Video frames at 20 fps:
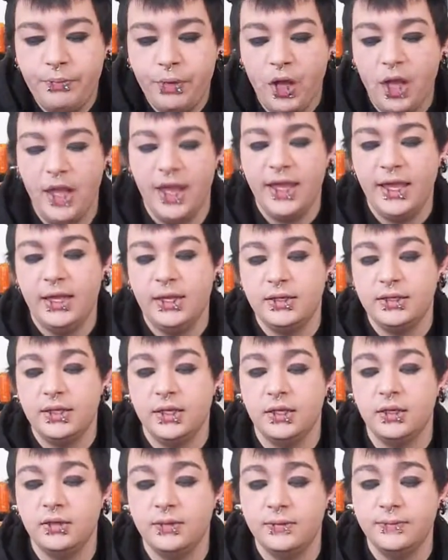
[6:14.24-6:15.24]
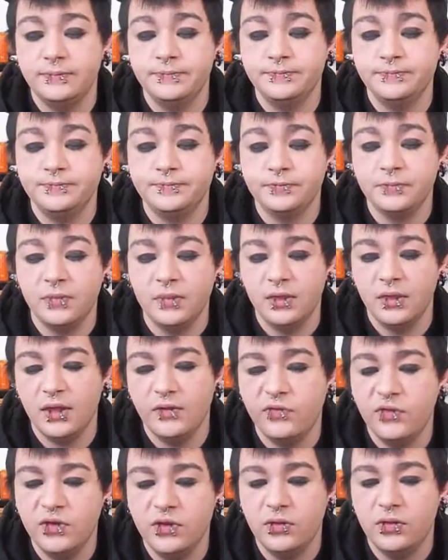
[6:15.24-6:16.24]
But
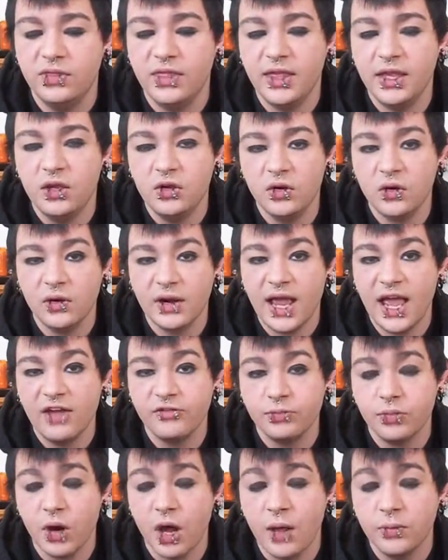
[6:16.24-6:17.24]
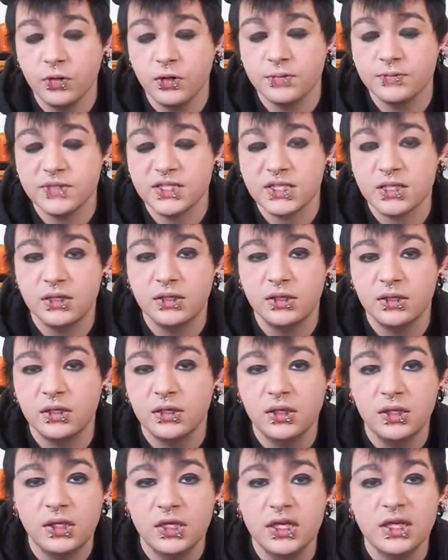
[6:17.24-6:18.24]
if you think you're going to have problems,
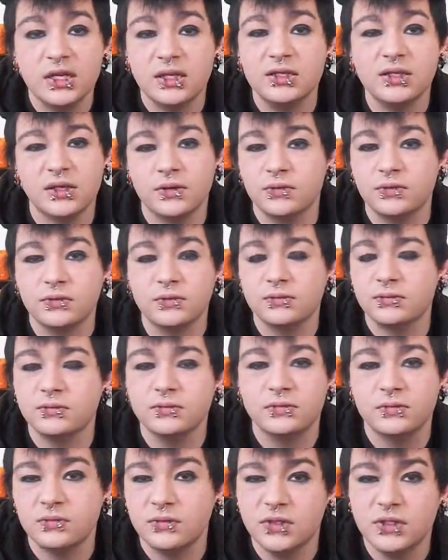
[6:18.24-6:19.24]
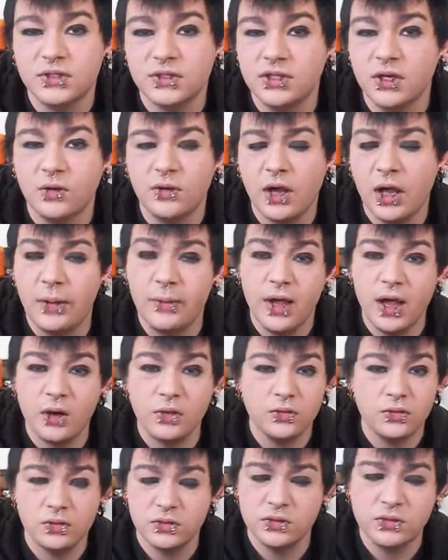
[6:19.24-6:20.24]
don't come
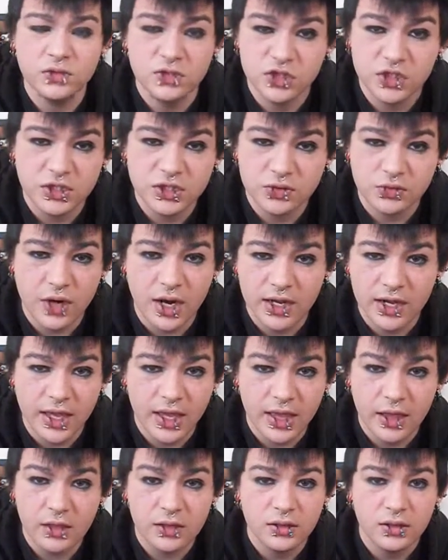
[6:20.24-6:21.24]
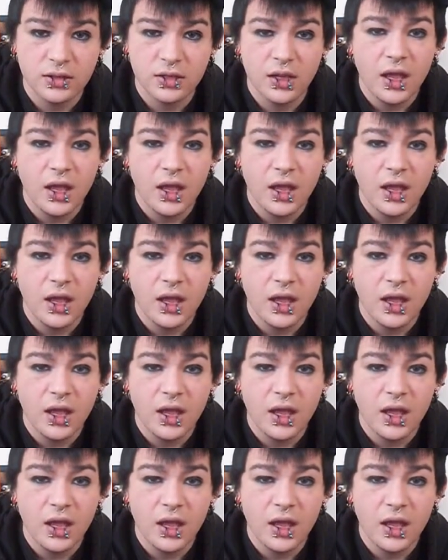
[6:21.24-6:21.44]
out just right yet.